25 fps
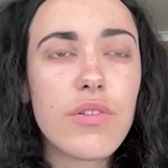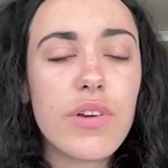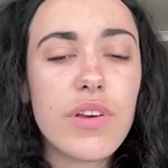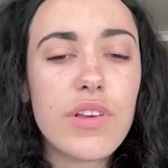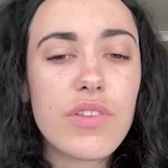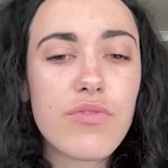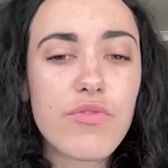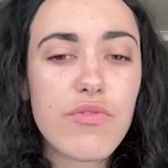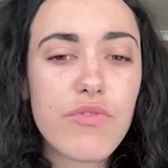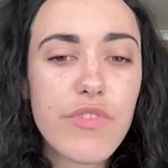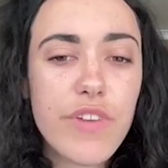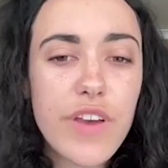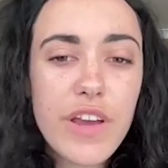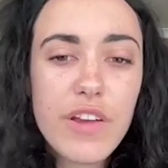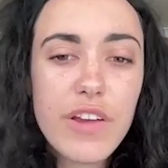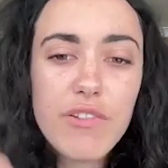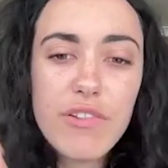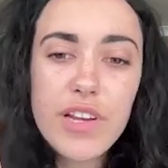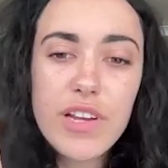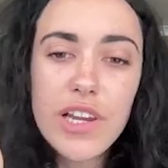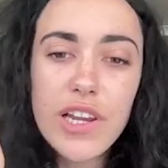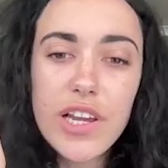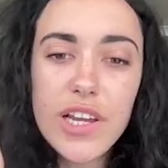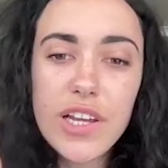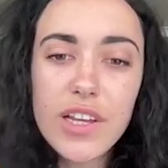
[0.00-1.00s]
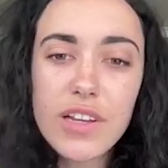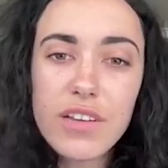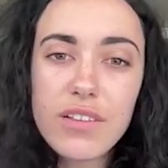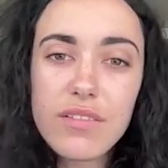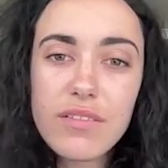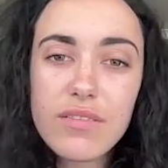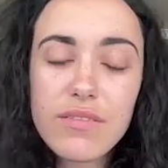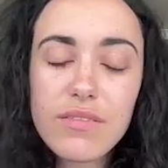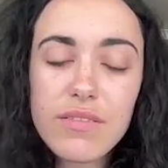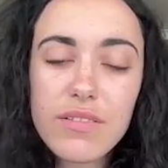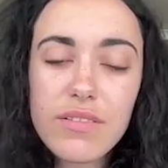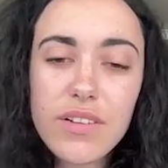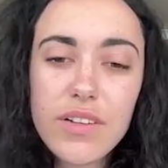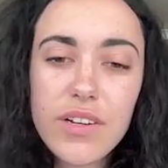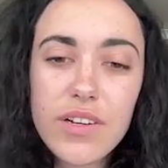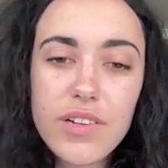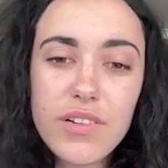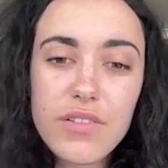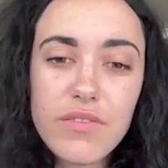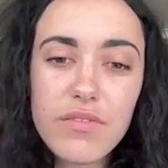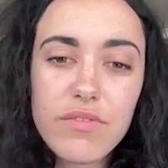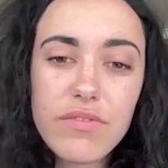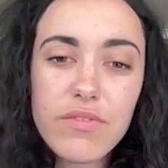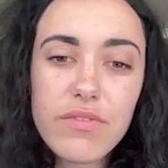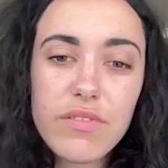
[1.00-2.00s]
It's very like kind
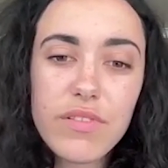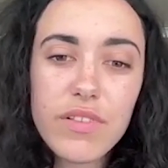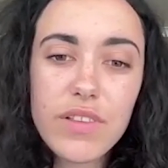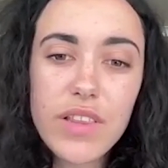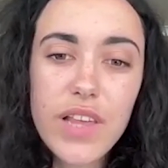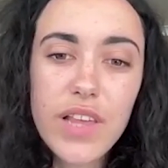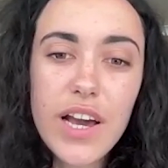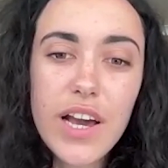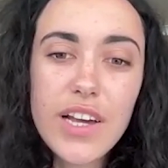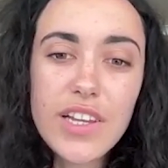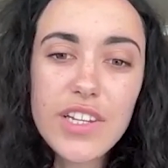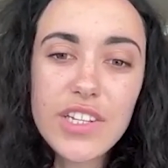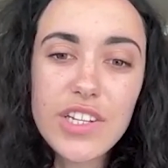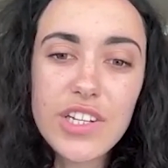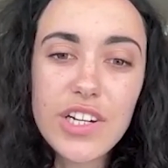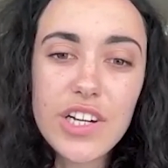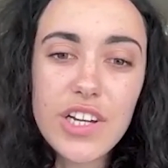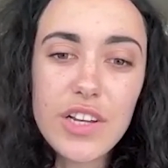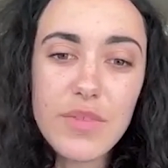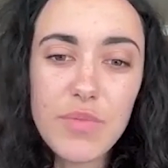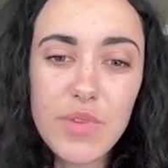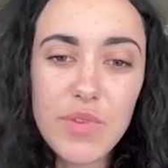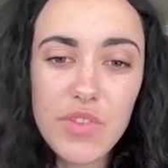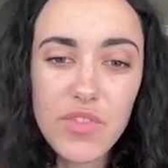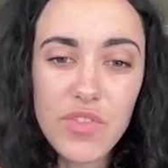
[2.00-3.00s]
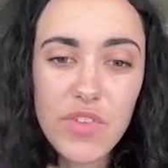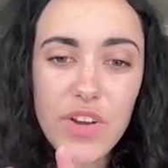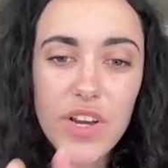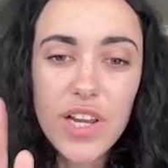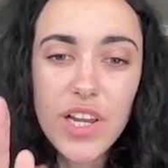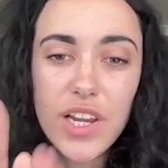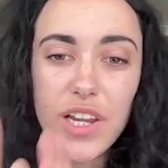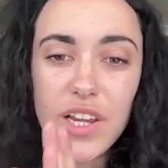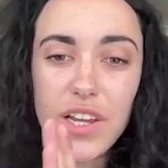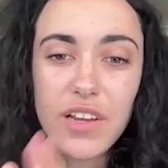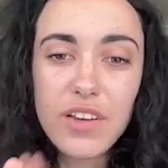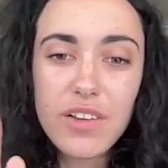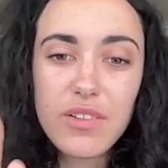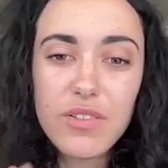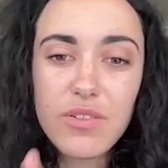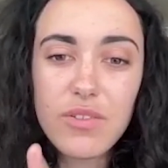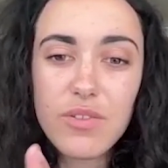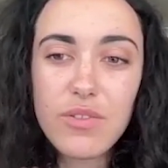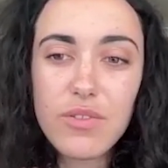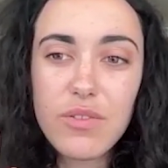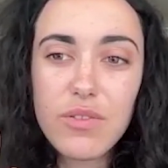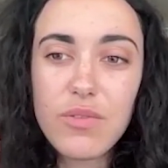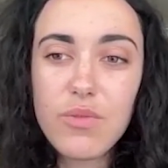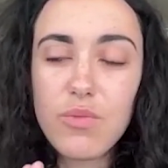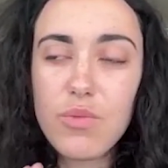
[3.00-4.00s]
of that time is very like
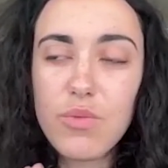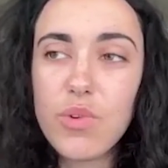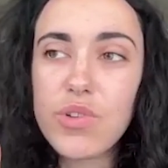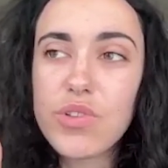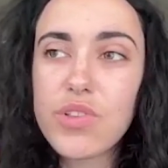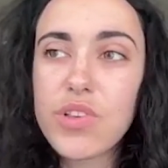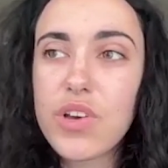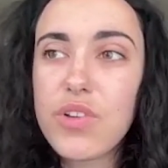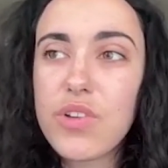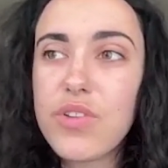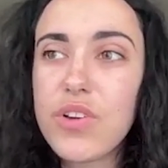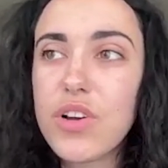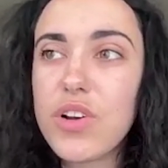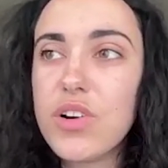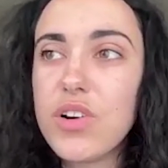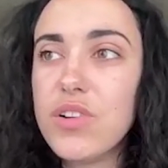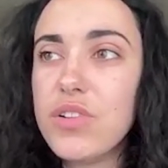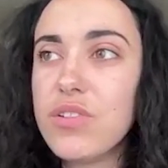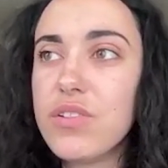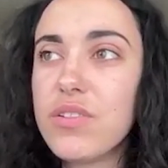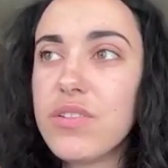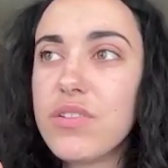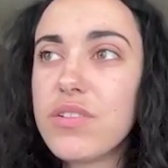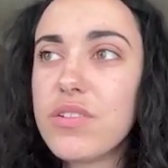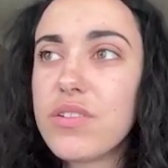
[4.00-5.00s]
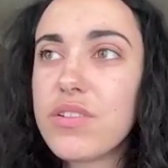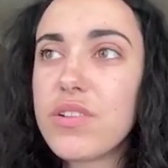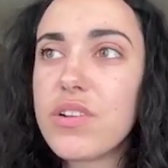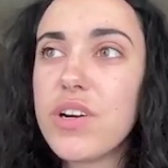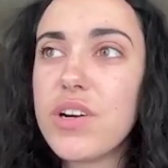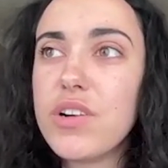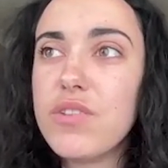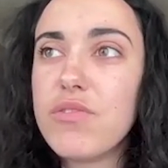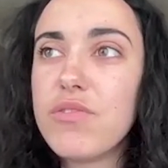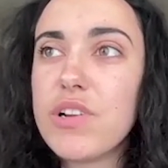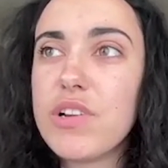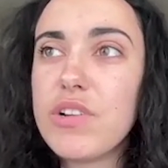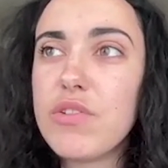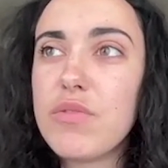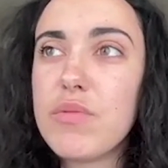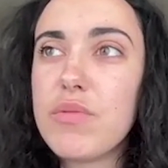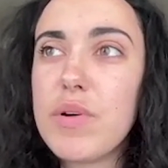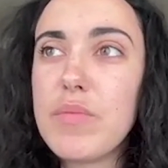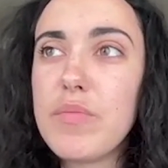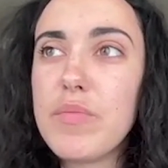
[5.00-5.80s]
what's going on. Can't really remember.